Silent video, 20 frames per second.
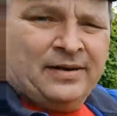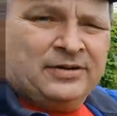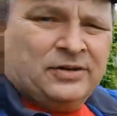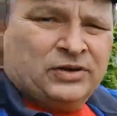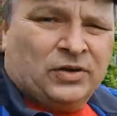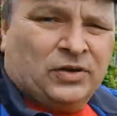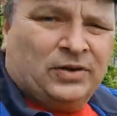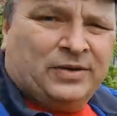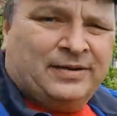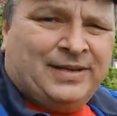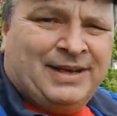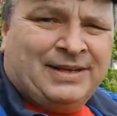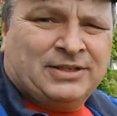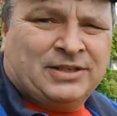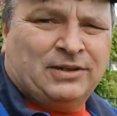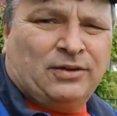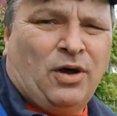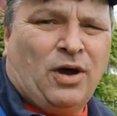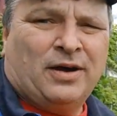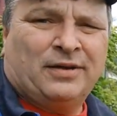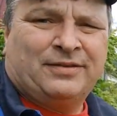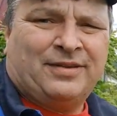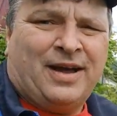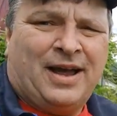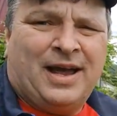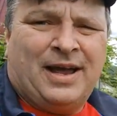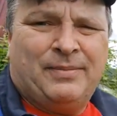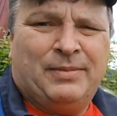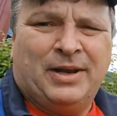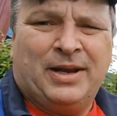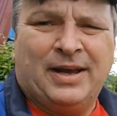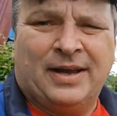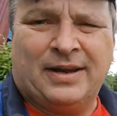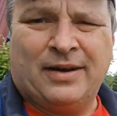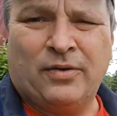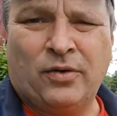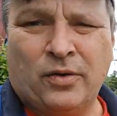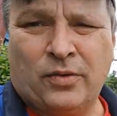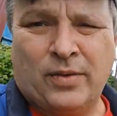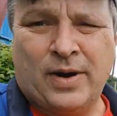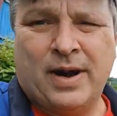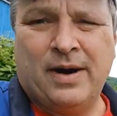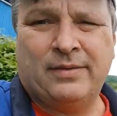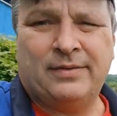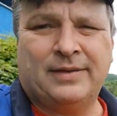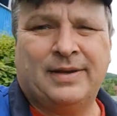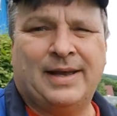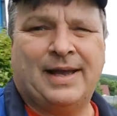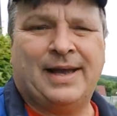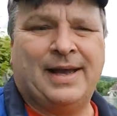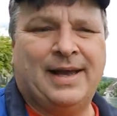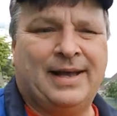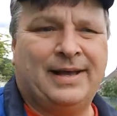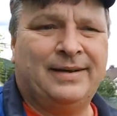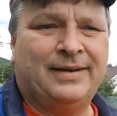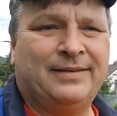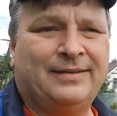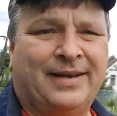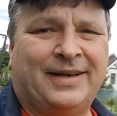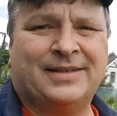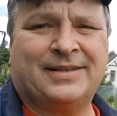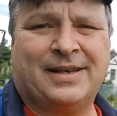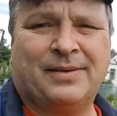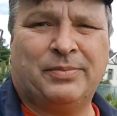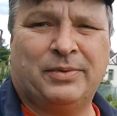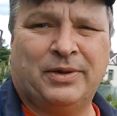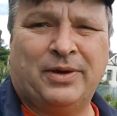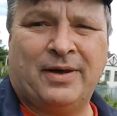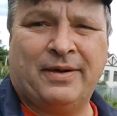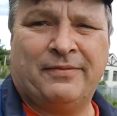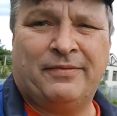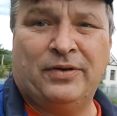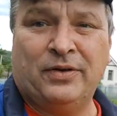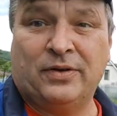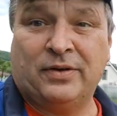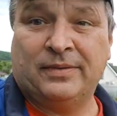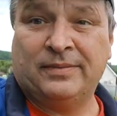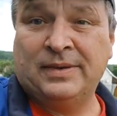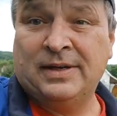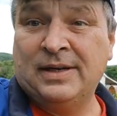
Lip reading: So it takes a long time and you got to go around and it takes up a lot of fuel.